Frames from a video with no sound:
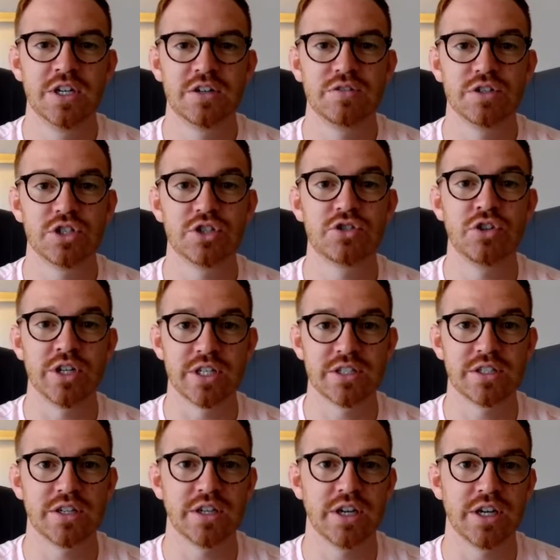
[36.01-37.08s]

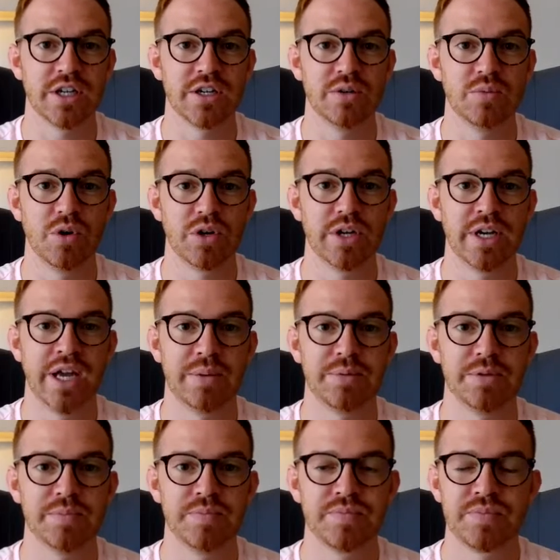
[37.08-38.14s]
restrict what can happen.